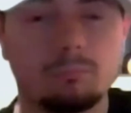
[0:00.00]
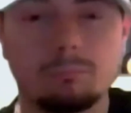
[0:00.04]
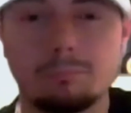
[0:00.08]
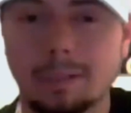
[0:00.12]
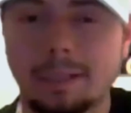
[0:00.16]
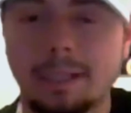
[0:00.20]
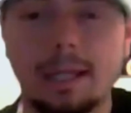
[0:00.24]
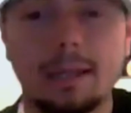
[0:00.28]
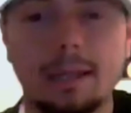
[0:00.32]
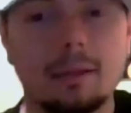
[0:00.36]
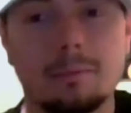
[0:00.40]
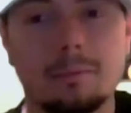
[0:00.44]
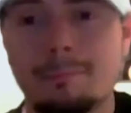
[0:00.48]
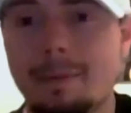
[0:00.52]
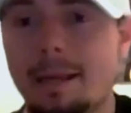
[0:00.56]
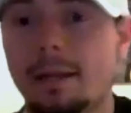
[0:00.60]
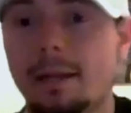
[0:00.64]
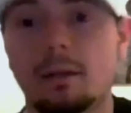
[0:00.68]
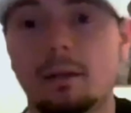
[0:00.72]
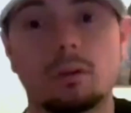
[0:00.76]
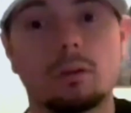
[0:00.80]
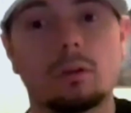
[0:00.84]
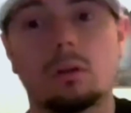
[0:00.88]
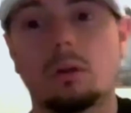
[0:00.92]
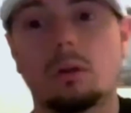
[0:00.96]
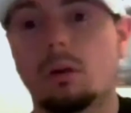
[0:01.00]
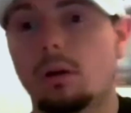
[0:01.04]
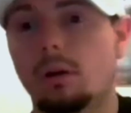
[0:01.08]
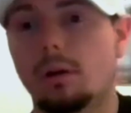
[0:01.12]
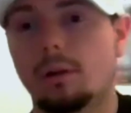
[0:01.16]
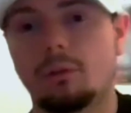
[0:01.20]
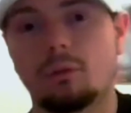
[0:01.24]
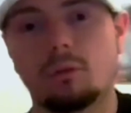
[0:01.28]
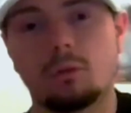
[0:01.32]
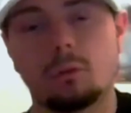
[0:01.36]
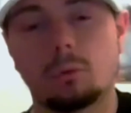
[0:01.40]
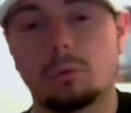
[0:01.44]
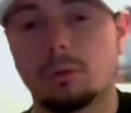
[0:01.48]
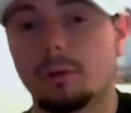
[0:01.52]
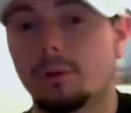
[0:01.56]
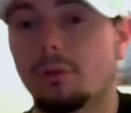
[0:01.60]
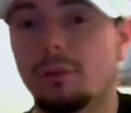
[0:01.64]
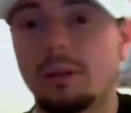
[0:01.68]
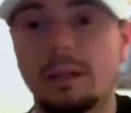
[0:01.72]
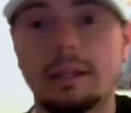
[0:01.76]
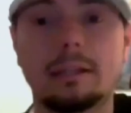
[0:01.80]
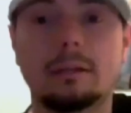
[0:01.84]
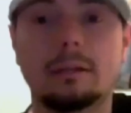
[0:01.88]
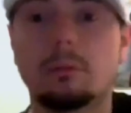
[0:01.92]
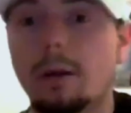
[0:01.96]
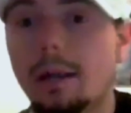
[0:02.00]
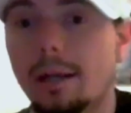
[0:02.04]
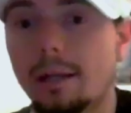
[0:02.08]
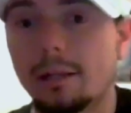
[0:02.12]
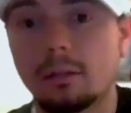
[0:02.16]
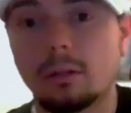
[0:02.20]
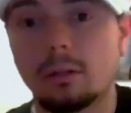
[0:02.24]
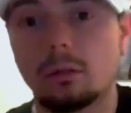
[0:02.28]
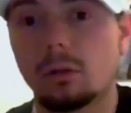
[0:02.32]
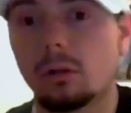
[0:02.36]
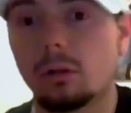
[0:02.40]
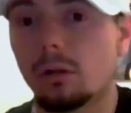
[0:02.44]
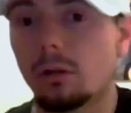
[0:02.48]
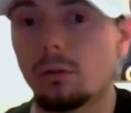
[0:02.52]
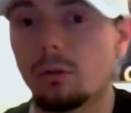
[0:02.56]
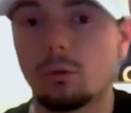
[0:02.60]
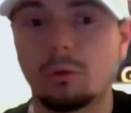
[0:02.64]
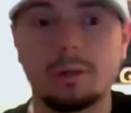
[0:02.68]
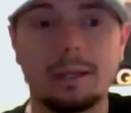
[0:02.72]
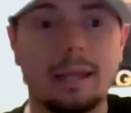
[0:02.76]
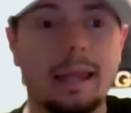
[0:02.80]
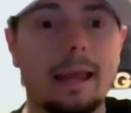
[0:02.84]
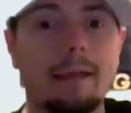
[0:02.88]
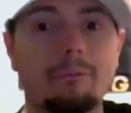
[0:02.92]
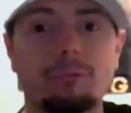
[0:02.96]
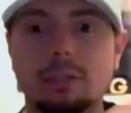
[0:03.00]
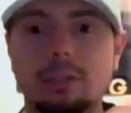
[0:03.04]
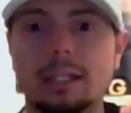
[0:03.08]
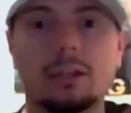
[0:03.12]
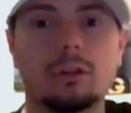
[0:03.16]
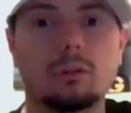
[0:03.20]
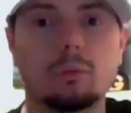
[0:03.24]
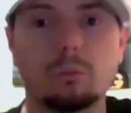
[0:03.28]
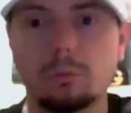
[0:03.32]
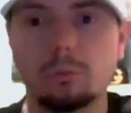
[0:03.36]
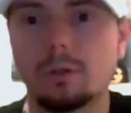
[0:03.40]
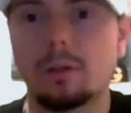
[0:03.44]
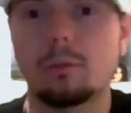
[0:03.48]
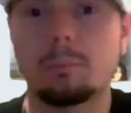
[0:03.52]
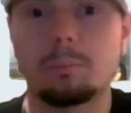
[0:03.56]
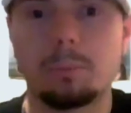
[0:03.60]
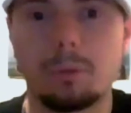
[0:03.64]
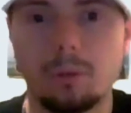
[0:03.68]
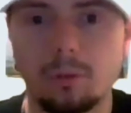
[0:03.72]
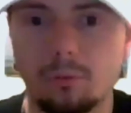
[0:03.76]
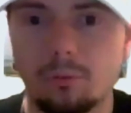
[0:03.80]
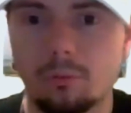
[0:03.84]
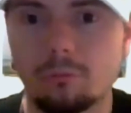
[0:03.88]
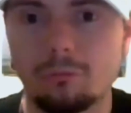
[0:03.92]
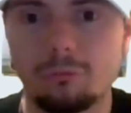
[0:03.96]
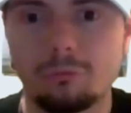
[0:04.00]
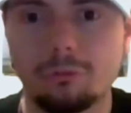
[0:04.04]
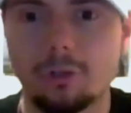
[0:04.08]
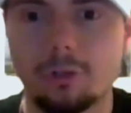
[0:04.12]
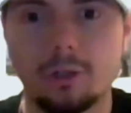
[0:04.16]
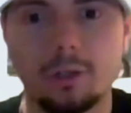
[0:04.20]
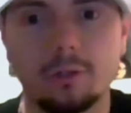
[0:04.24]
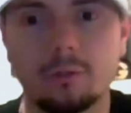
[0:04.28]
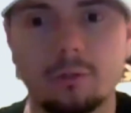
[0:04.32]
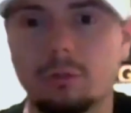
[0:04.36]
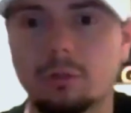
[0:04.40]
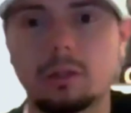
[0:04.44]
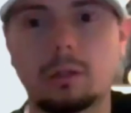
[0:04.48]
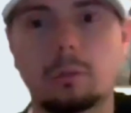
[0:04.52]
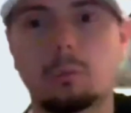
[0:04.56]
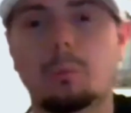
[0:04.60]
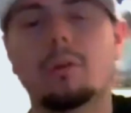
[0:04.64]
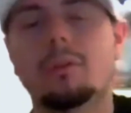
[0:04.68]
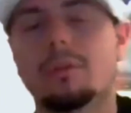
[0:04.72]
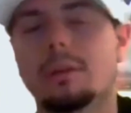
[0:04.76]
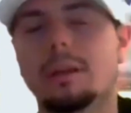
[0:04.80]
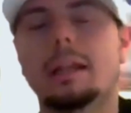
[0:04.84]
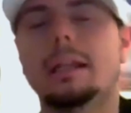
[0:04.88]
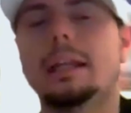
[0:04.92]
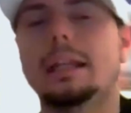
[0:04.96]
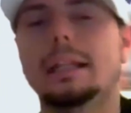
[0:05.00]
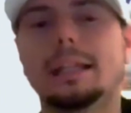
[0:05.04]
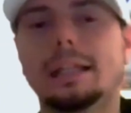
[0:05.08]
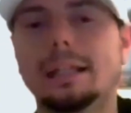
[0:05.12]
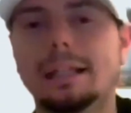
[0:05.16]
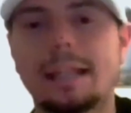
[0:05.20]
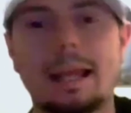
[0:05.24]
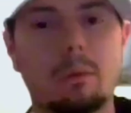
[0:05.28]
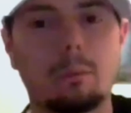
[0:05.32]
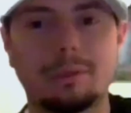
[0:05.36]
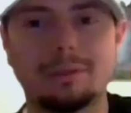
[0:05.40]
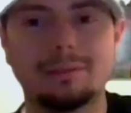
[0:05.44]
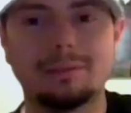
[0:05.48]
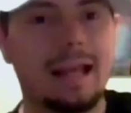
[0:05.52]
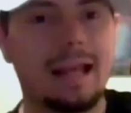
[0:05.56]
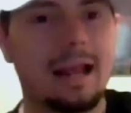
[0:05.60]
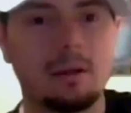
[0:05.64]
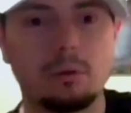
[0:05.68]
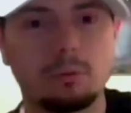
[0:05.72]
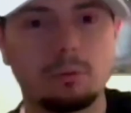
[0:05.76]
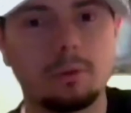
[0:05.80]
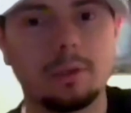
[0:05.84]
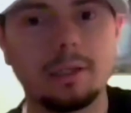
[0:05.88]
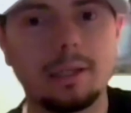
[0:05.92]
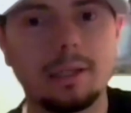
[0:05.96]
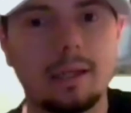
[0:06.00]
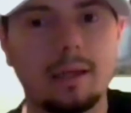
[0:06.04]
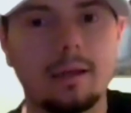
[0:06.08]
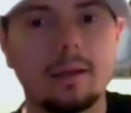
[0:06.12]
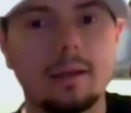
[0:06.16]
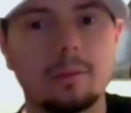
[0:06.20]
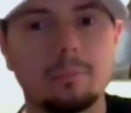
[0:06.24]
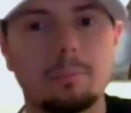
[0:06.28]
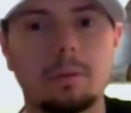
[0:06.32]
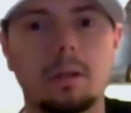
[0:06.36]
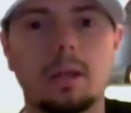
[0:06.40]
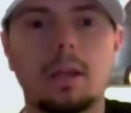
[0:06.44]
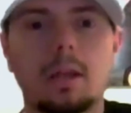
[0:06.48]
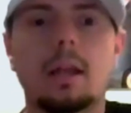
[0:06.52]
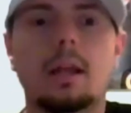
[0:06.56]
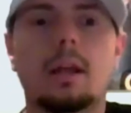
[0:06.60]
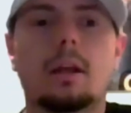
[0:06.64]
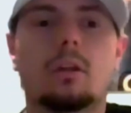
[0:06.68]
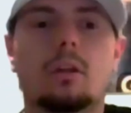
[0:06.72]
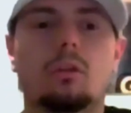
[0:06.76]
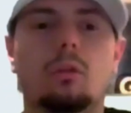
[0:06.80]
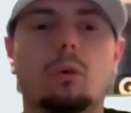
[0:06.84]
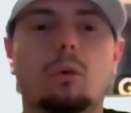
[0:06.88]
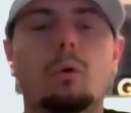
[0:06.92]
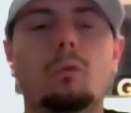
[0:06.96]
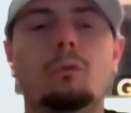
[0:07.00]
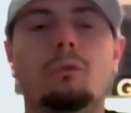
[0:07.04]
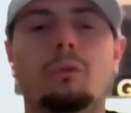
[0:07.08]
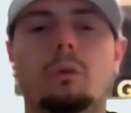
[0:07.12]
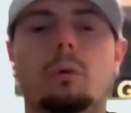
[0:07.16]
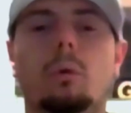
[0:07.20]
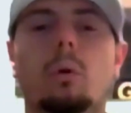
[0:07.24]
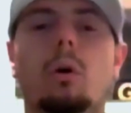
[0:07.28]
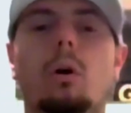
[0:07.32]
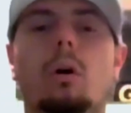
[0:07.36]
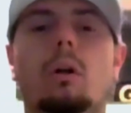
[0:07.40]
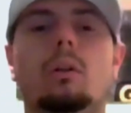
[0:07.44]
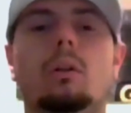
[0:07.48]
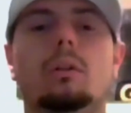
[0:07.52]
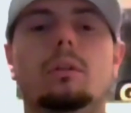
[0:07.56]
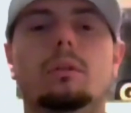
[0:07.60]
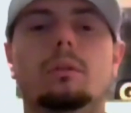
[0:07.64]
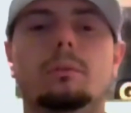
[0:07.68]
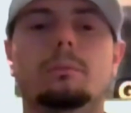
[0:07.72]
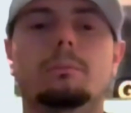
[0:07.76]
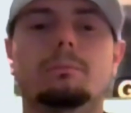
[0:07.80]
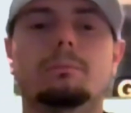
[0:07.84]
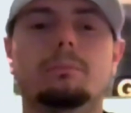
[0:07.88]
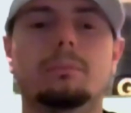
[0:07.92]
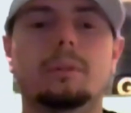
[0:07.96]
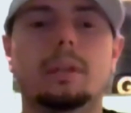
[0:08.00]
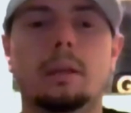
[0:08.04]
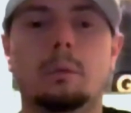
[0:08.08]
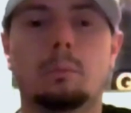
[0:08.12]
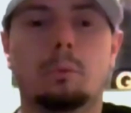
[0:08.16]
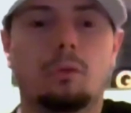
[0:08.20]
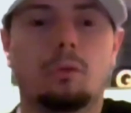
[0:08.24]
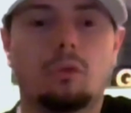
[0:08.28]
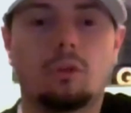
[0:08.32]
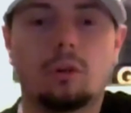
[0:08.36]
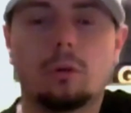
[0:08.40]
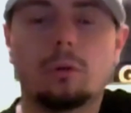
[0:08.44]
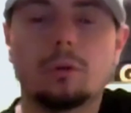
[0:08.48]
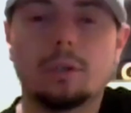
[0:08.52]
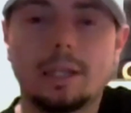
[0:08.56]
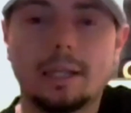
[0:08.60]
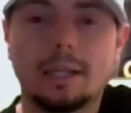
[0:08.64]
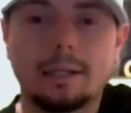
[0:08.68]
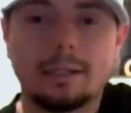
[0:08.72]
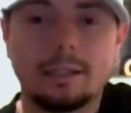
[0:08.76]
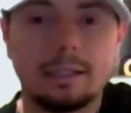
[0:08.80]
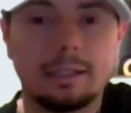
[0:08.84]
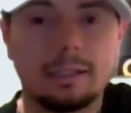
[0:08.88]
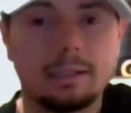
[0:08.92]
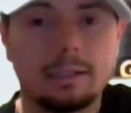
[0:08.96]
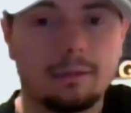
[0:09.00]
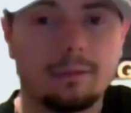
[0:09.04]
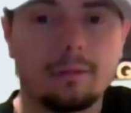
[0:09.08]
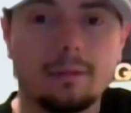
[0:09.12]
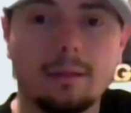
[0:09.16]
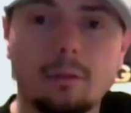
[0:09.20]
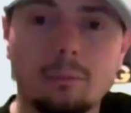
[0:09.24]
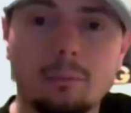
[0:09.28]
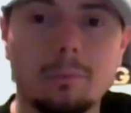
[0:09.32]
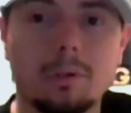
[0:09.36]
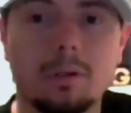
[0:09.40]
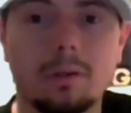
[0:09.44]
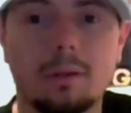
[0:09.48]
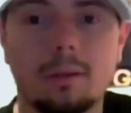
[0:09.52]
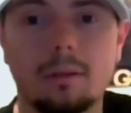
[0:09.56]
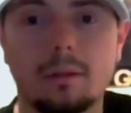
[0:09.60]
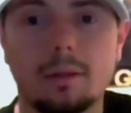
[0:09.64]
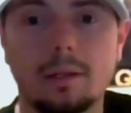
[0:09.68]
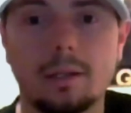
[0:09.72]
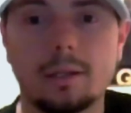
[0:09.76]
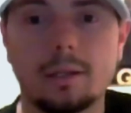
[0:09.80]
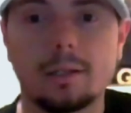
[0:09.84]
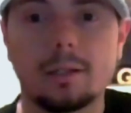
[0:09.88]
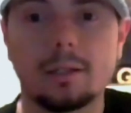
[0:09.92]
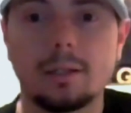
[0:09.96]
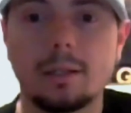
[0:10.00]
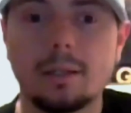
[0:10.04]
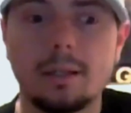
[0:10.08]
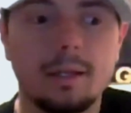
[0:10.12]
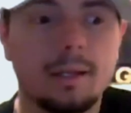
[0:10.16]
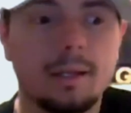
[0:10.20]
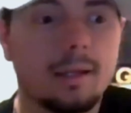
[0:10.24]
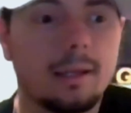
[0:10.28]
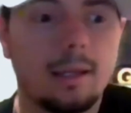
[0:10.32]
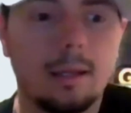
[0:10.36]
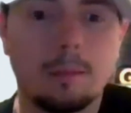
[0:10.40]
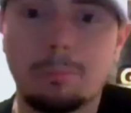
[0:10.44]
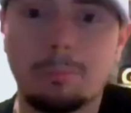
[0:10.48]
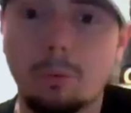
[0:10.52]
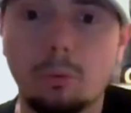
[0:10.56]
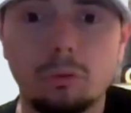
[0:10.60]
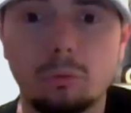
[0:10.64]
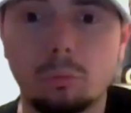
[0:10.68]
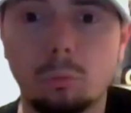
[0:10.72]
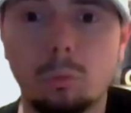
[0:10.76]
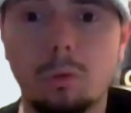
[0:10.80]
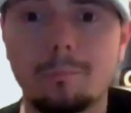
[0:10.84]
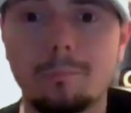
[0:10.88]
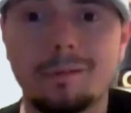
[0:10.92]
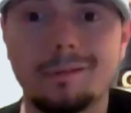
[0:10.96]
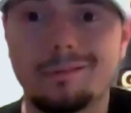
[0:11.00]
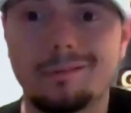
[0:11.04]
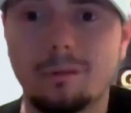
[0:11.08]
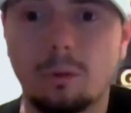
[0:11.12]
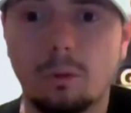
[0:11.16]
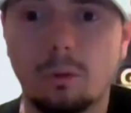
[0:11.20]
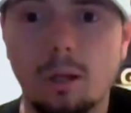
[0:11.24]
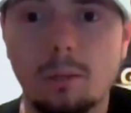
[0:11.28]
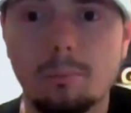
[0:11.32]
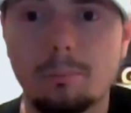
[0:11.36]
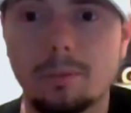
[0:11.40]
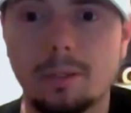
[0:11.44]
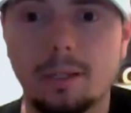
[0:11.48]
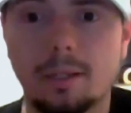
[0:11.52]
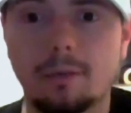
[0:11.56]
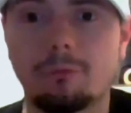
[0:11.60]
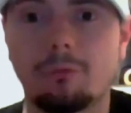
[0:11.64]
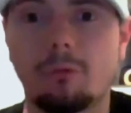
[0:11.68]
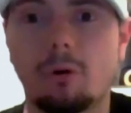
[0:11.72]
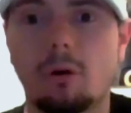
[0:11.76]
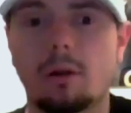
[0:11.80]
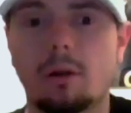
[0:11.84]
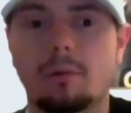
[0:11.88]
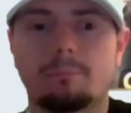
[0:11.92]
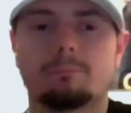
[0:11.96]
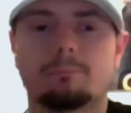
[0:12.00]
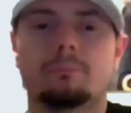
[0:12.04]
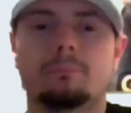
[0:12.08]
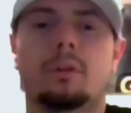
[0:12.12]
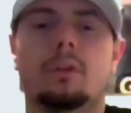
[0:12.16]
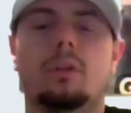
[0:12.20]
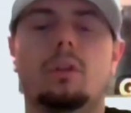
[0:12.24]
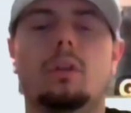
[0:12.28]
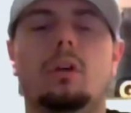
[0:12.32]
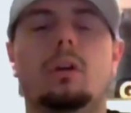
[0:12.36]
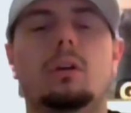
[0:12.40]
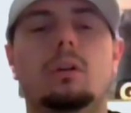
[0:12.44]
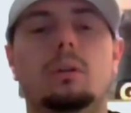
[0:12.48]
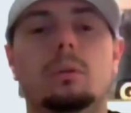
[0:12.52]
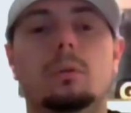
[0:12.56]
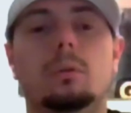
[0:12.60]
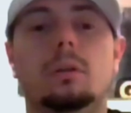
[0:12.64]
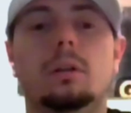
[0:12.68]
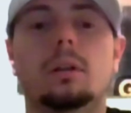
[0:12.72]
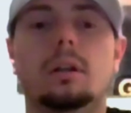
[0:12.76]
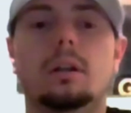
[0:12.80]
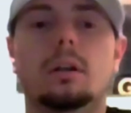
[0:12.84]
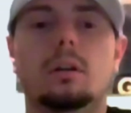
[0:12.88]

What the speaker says: Mikaela Mayer lost or Sandy Ryan lost or they have to get through this person first. There wasn't anything that would downgrade the hype. So overall, it was still there. They did it 6 months later, and both women showed up and they fought. So